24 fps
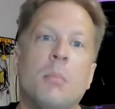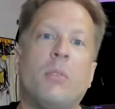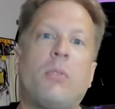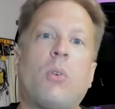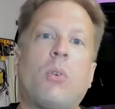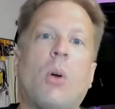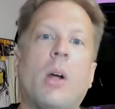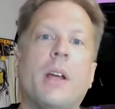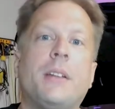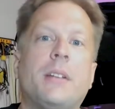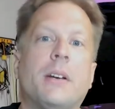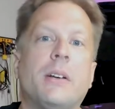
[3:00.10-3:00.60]

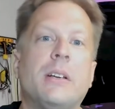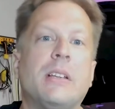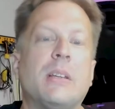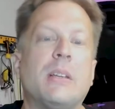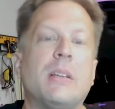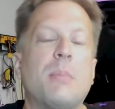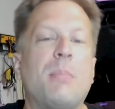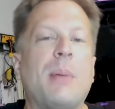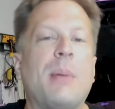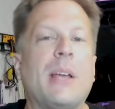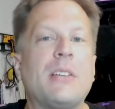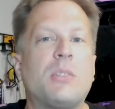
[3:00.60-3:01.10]
Before I tell you the
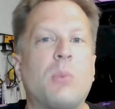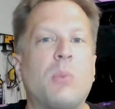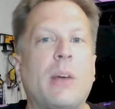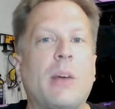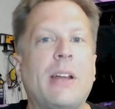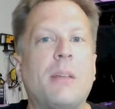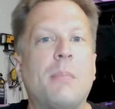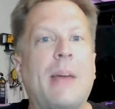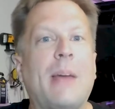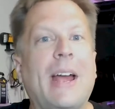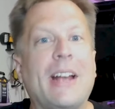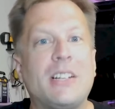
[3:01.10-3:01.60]
best way
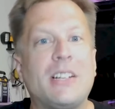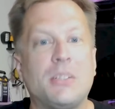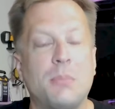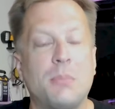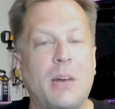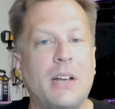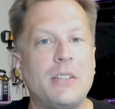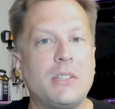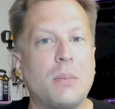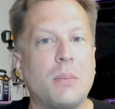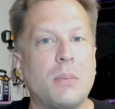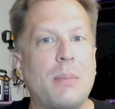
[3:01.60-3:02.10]
to
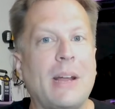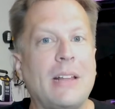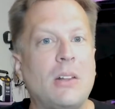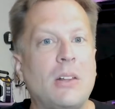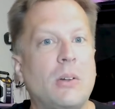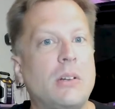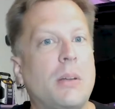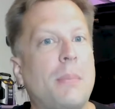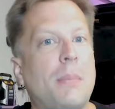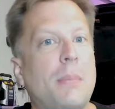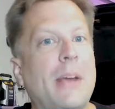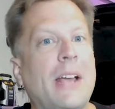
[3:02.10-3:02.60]
maximize your
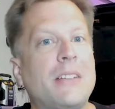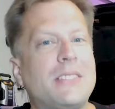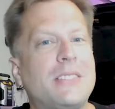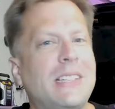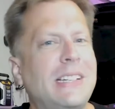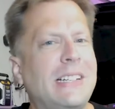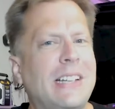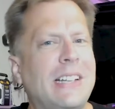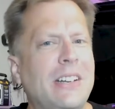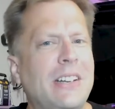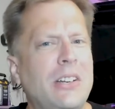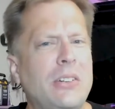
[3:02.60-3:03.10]
payload
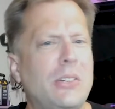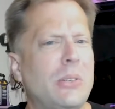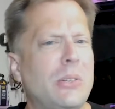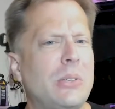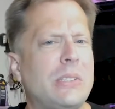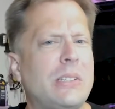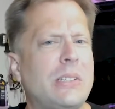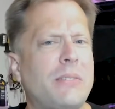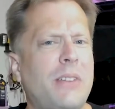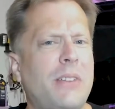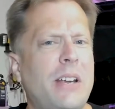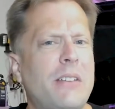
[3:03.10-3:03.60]
capacity, can you do
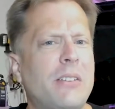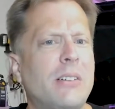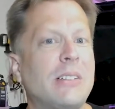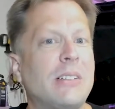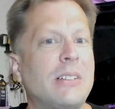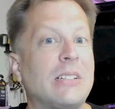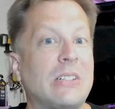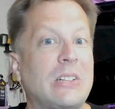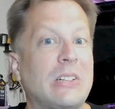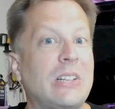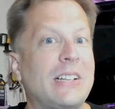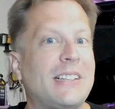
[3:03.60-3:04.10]
us a favor
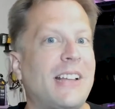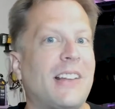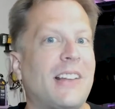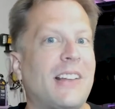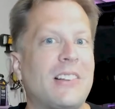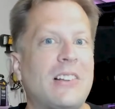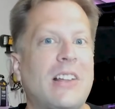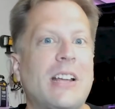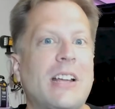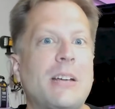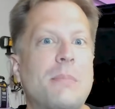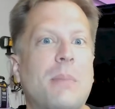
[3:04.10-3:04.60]
and click that
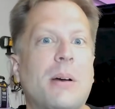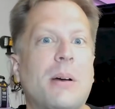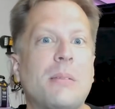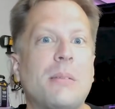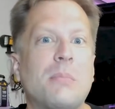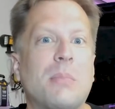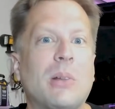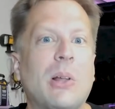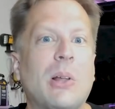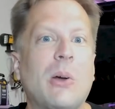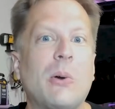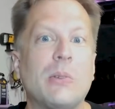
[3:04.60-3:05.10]
like button
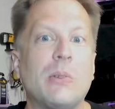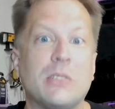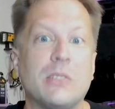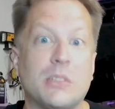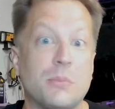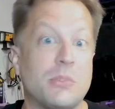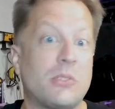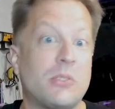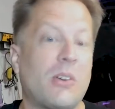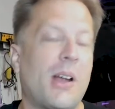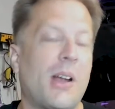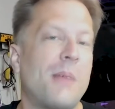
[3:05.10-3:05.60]
below and
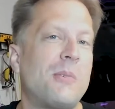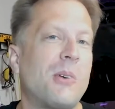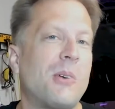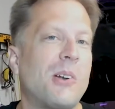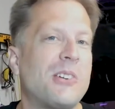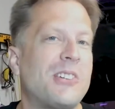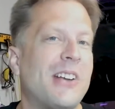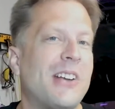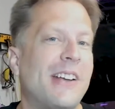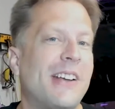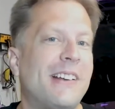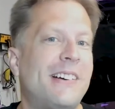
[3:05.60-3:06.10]
subscribe to our
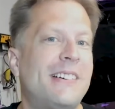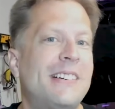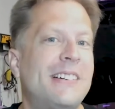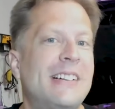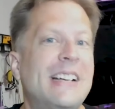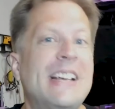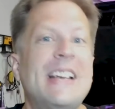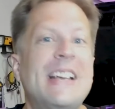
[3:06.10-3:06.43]
channel?